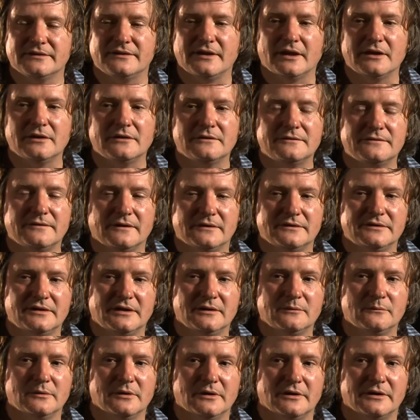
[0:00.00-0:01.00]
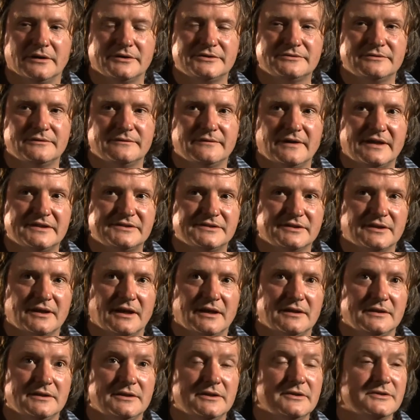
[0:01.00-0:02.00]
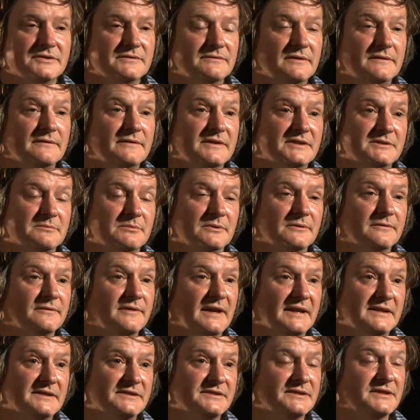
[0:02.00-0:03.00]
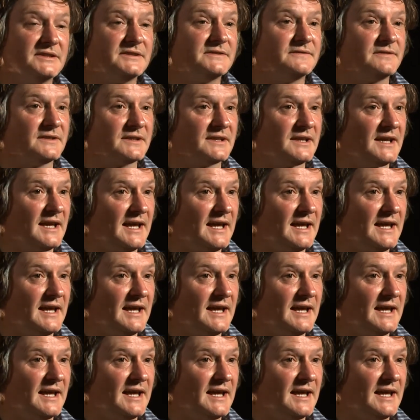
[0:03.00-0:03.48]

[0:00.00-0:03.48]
they are funding work to investigate the use of invisible fences for